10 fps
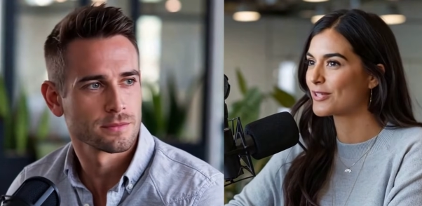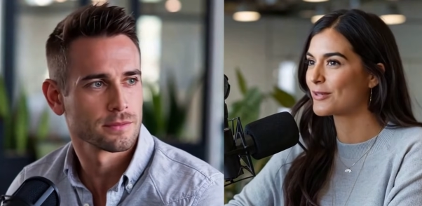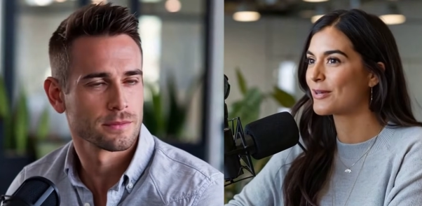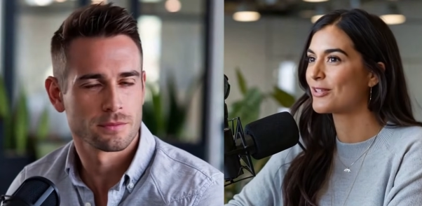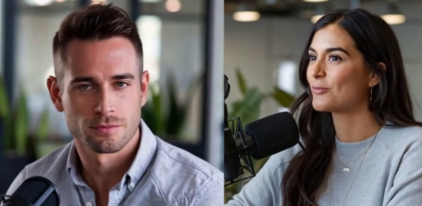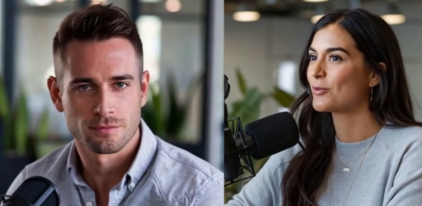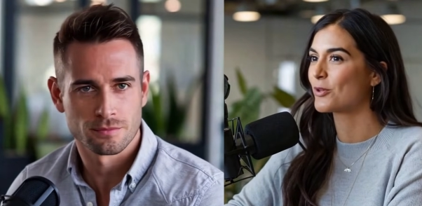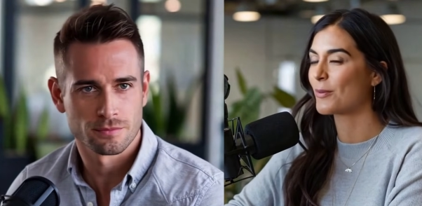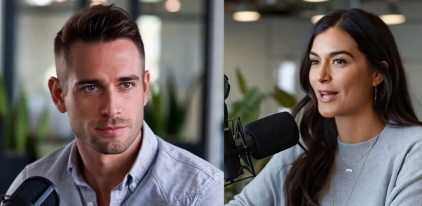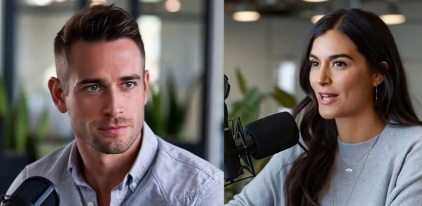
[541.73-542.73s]
Speaker 1: you mentioned
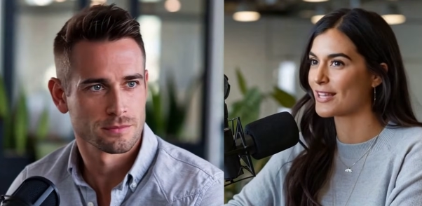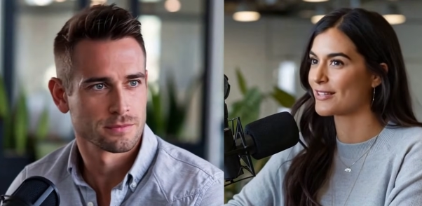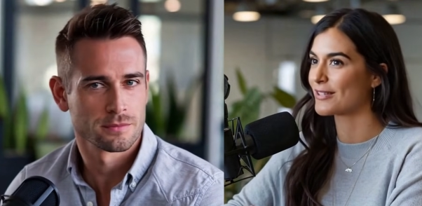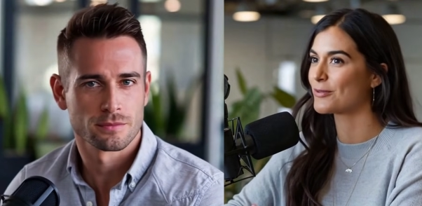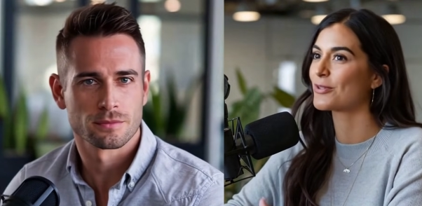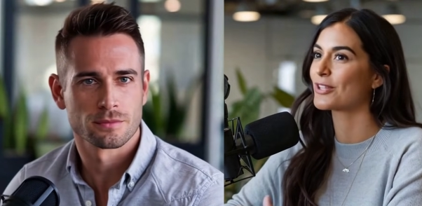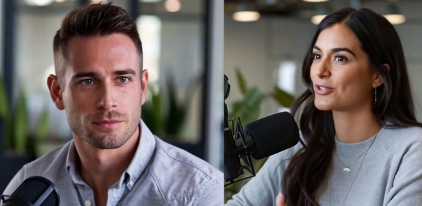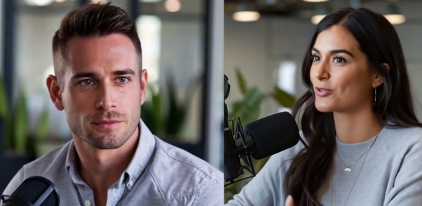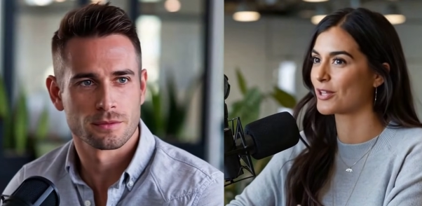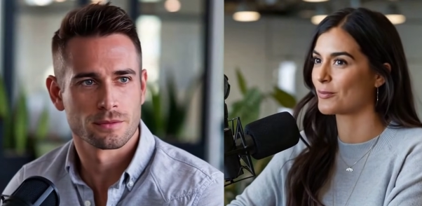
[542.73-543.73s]
probiotics as
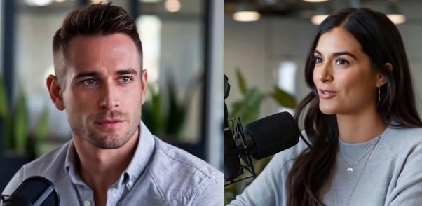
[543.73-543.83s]
potential gut